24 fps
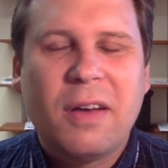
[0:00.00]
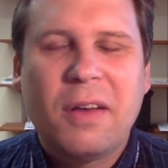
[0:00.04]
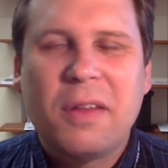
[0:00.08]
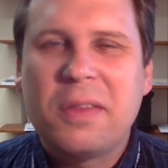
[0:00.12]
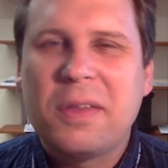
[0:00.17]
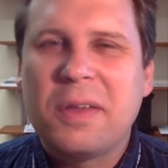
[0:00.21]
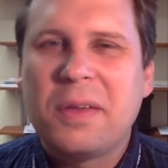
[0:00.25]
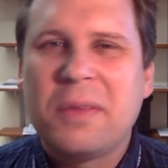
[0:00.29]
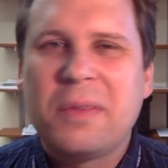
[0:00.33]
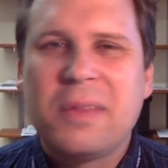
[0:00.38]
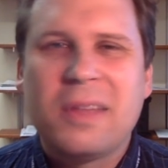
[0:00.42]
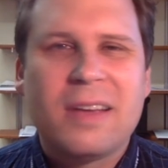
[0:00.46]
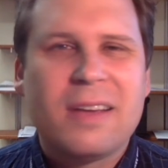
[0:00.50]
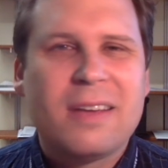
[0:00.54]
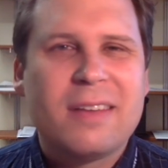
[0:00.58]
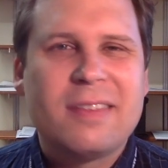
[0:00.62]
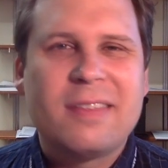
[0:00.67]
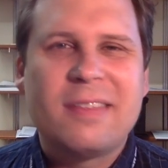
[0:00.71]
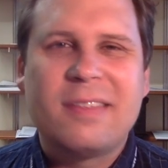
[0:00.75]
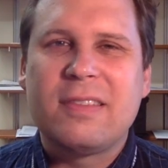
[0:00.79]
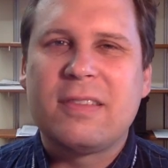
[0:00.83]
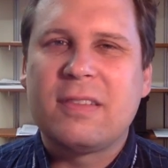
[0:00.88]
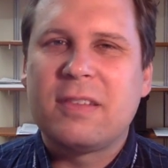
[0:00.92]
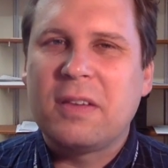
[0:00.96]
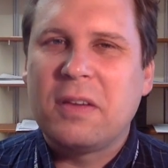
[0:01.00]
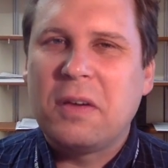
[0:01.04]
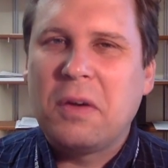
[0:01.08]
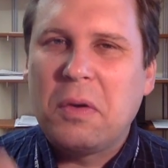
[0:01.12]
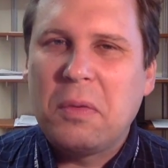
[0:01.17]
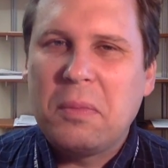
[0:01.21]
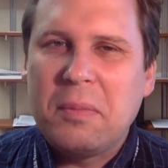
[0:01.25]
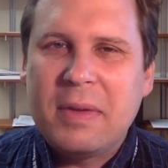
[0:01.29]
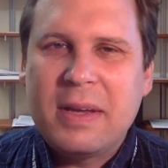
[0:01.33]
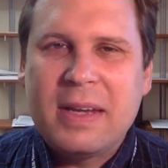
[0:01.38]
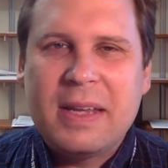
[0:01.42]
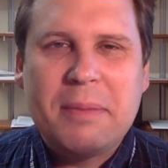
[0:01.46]
Although there's
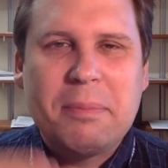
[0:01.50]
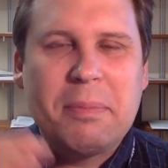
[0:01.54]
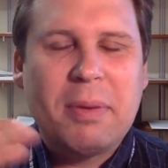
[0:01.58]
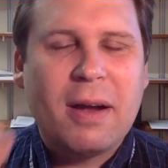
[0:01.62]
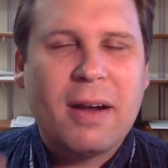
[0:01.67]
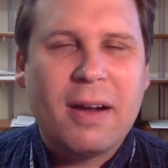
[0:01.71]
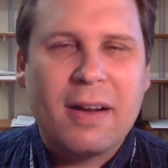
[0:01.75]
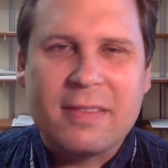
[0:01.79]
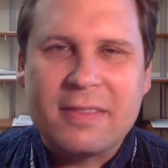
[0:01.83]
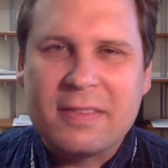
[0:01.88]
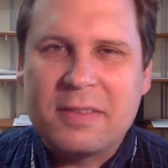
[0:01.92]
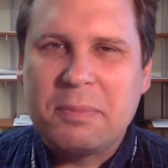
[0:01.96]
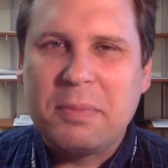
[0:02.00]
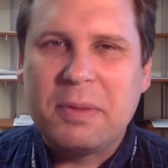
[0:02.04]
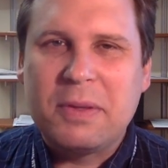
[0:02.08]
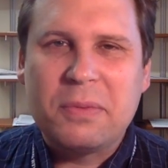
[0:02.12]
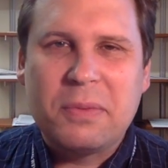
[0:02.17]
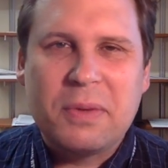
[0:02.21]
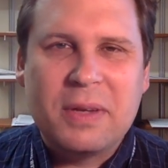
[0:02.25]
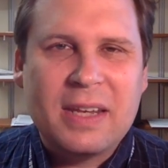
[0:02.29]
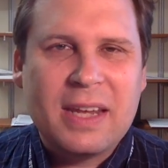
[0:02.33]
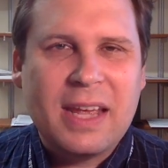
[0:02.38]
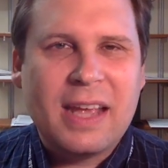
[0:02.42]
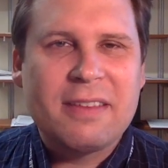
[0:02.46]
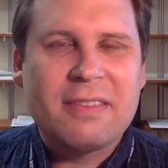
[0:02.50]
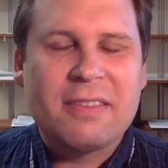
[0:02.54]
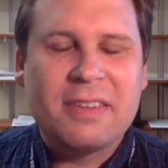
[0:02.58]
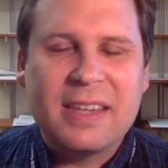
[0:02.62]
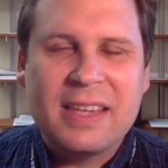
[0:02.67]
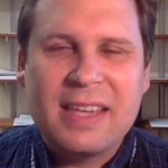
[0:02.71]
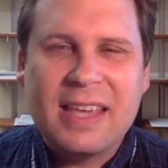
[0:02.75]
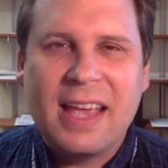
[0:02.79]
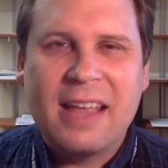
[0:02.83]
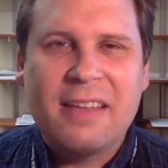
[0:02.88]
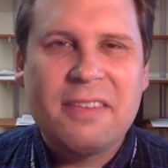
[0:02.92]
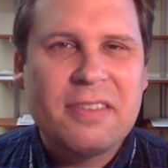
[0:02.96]
so many parts between
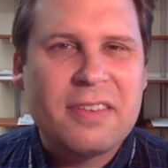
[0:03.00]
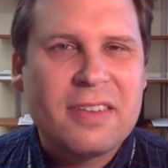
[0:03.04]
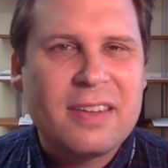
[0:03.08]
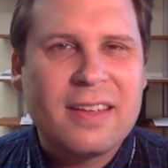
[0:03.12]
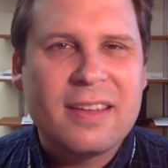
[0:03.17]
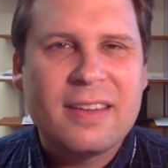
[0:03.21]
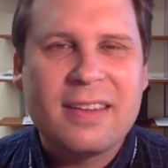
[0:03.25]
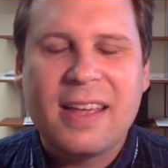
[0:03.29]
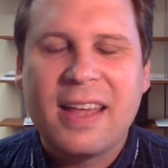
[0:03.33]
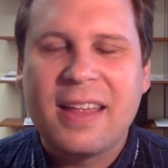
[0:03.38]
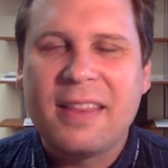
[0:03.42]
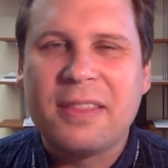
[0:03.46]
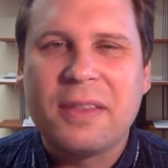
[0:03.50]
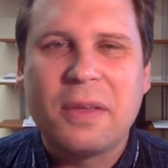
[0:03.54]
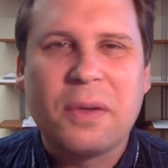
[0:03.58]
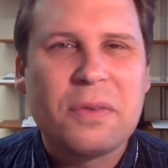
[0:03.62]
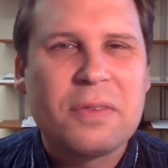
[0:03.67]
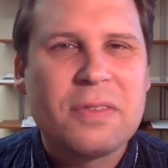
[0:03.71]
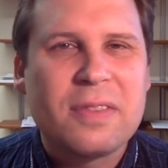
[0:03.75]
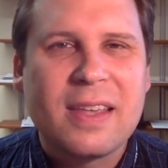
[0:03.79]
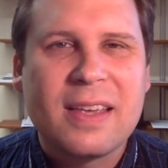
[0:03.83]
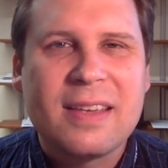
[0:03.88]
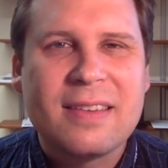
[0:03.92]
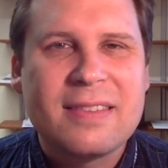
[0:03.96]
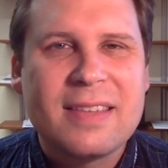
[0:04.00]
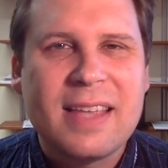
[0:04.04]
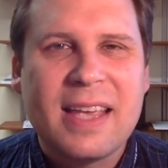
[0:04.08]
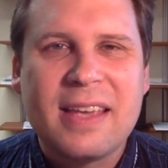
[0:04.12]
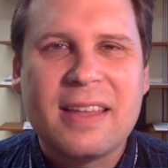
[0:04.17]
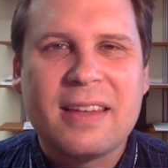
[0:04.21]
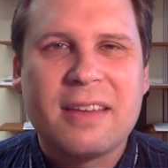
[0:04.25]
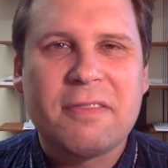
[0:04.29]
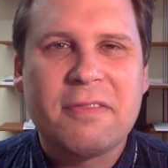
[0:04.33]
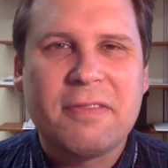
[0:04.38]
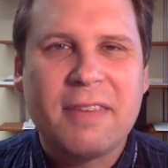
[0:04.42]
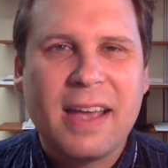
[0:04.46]
actually catching it and those things
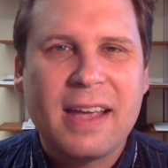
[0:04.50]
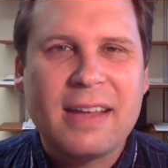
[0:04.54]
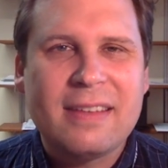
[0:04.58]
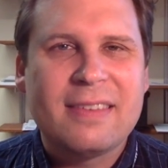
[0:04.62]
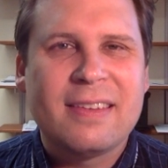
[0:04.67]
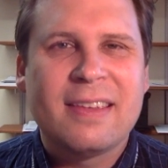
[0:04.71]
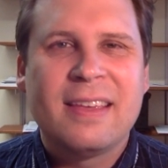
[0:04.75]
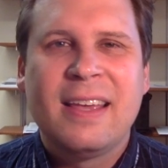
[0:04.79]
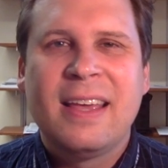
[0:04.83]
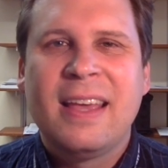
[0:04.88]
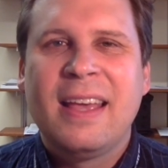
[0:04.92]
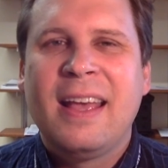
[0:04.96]
taking effect